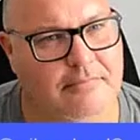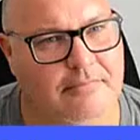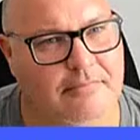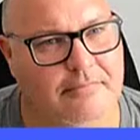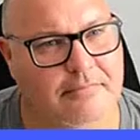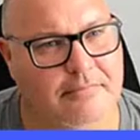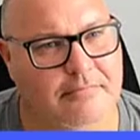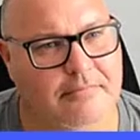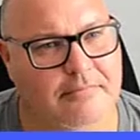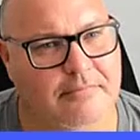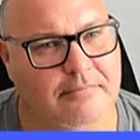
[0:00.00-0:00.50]

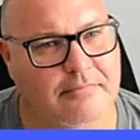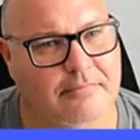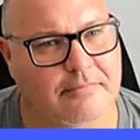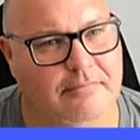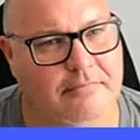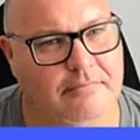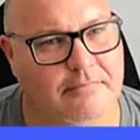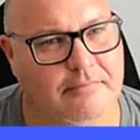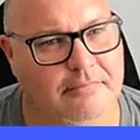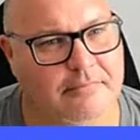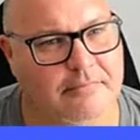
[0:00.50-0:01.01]

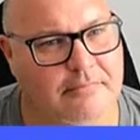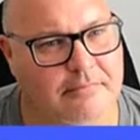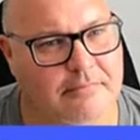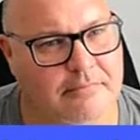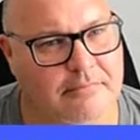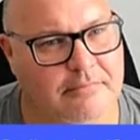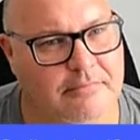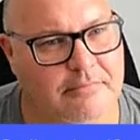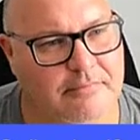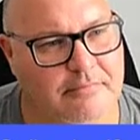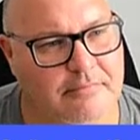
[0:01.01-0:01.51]

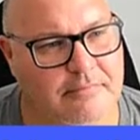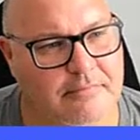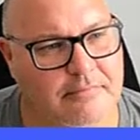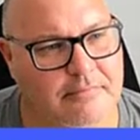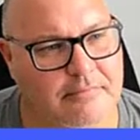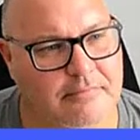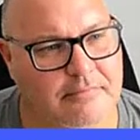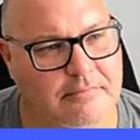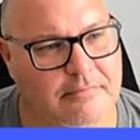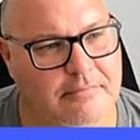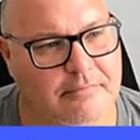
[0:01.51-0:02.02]

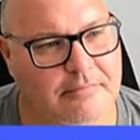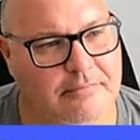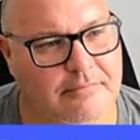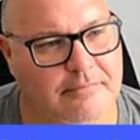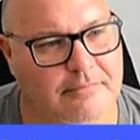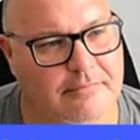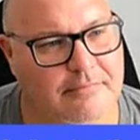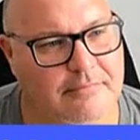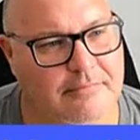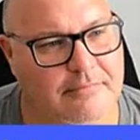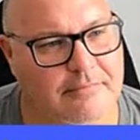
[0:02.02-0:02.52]

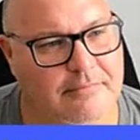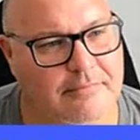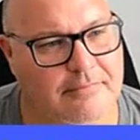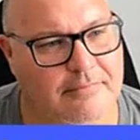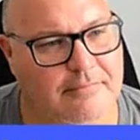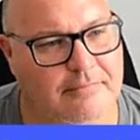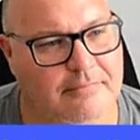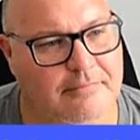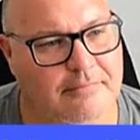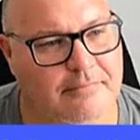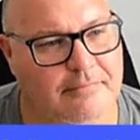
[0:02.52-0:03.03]

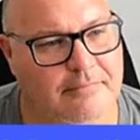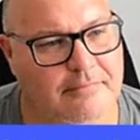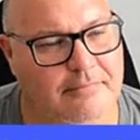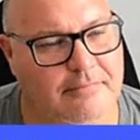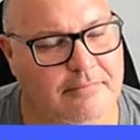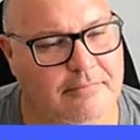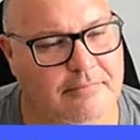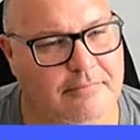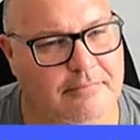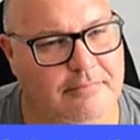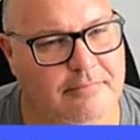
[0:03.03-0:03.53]

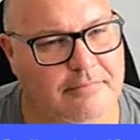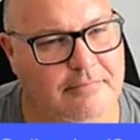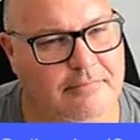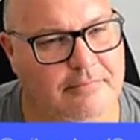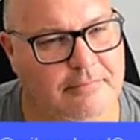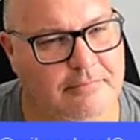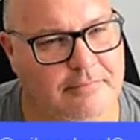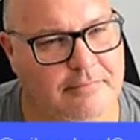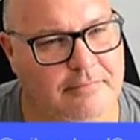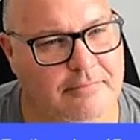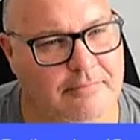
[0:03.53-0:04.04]

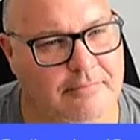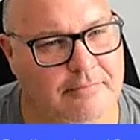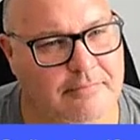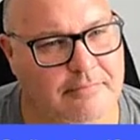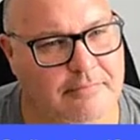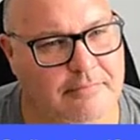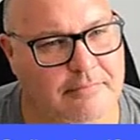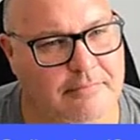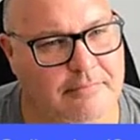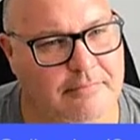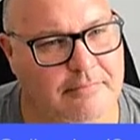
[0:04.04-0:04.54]

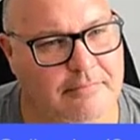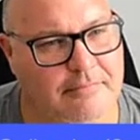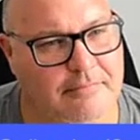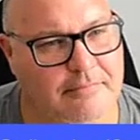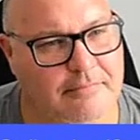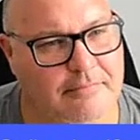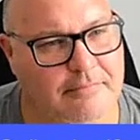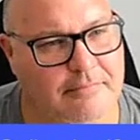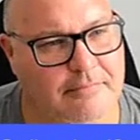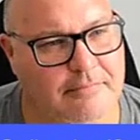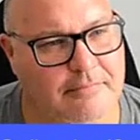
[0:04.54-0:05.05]

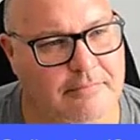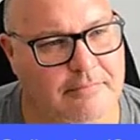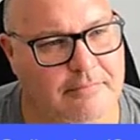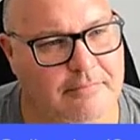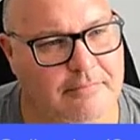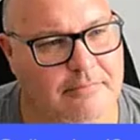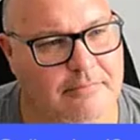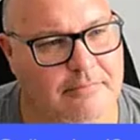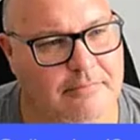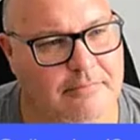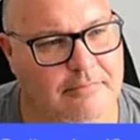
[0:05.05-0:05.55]

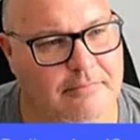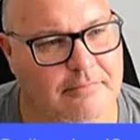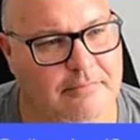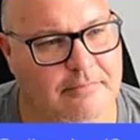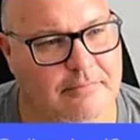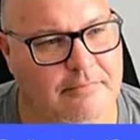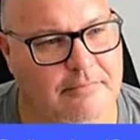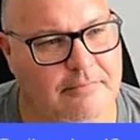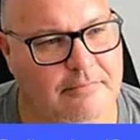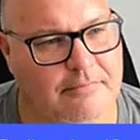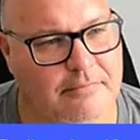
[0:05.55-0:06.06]

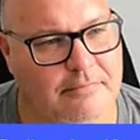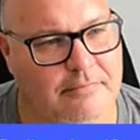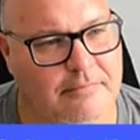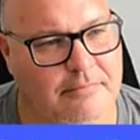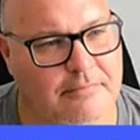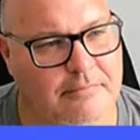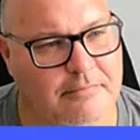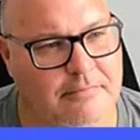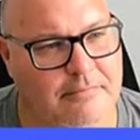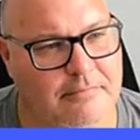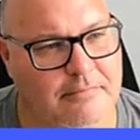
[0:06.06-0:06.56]

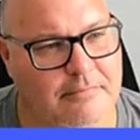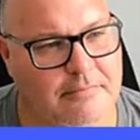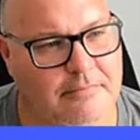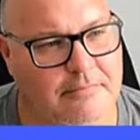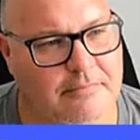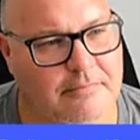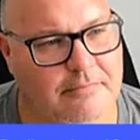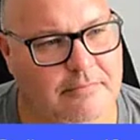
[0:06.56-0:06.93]
No words are spoken by the person on screen.